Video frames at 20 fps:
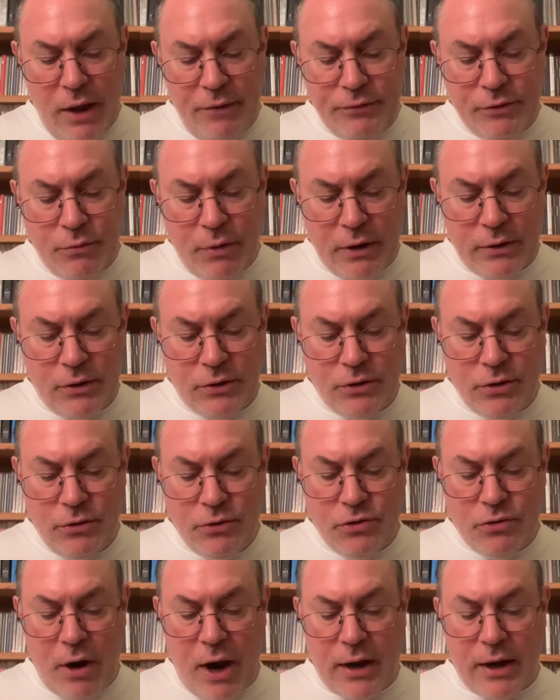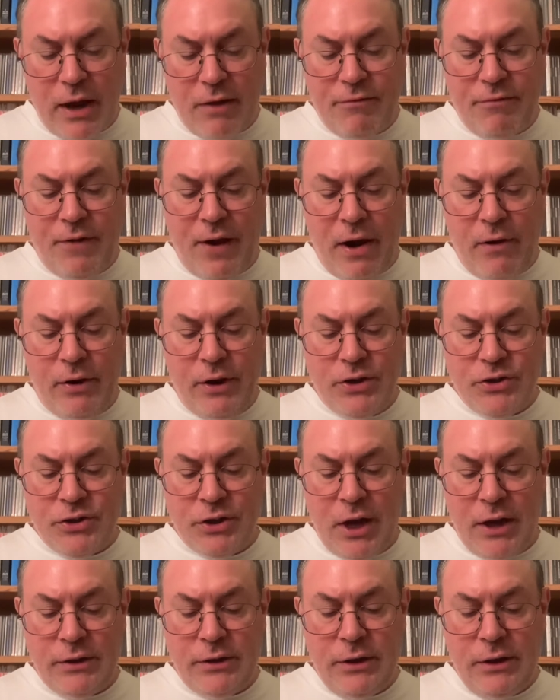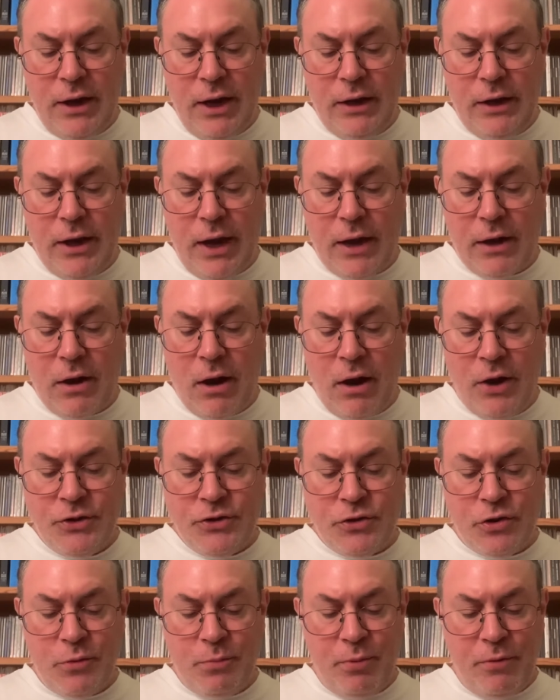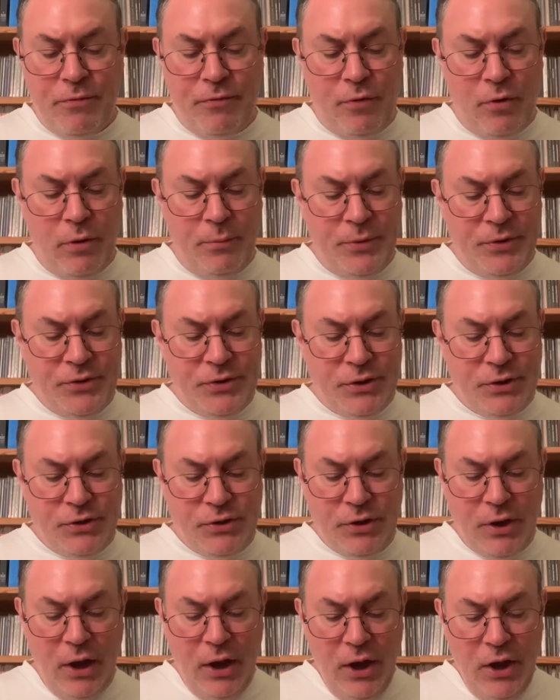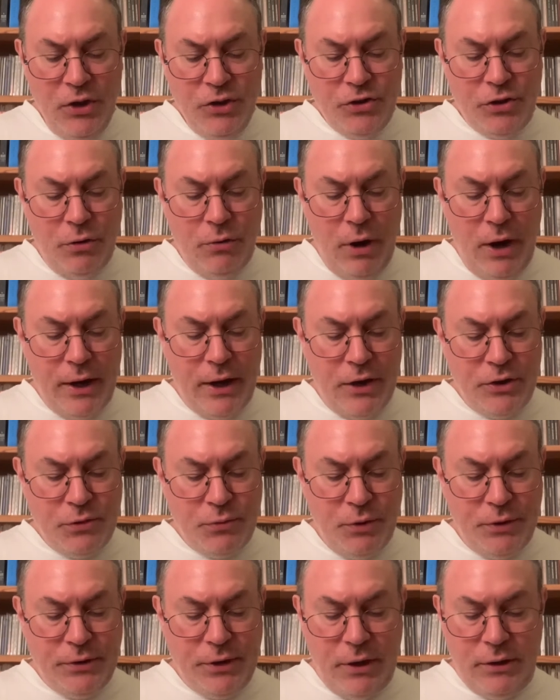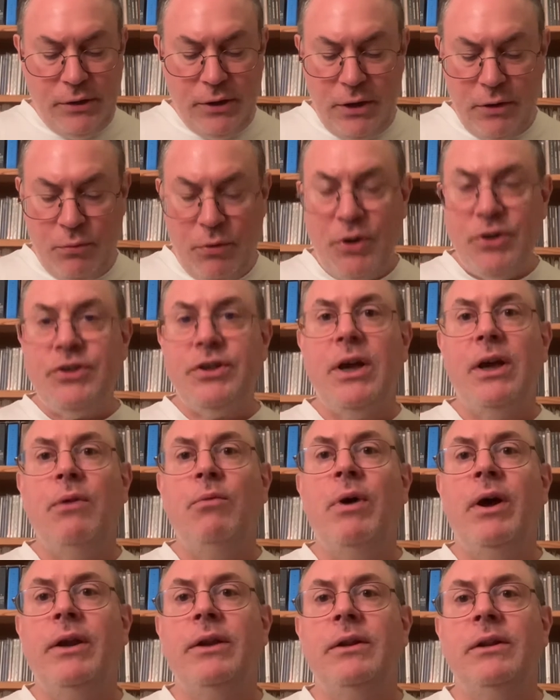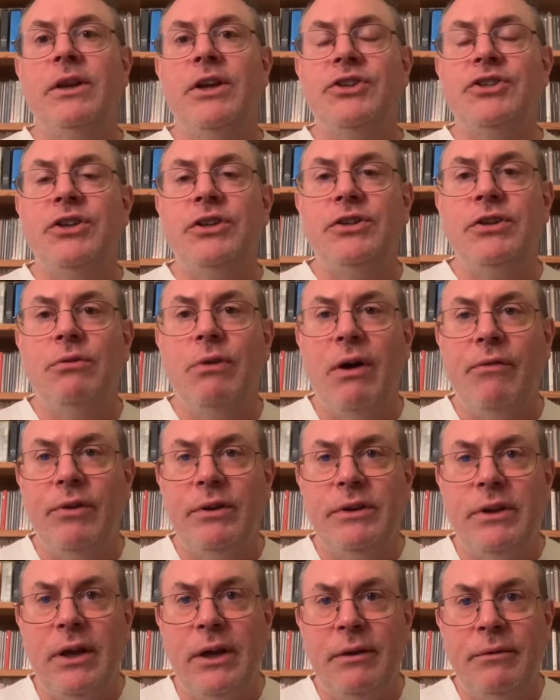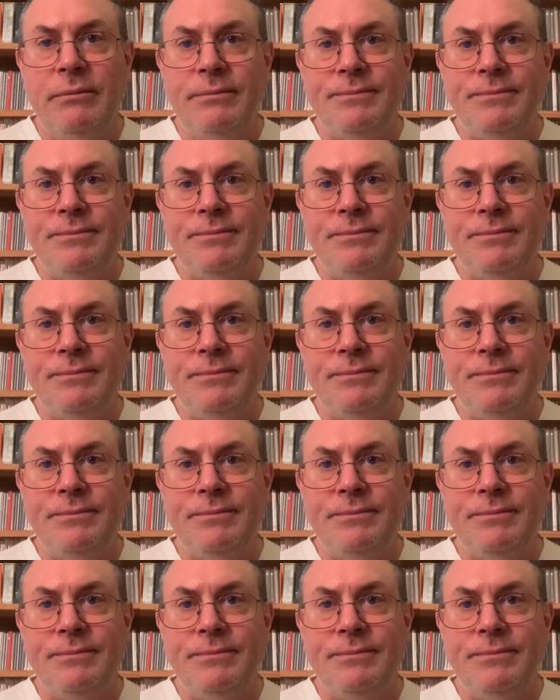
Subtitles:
direct to two-track at various 1988 concert performances. So I guess what they did was they went and listened to everything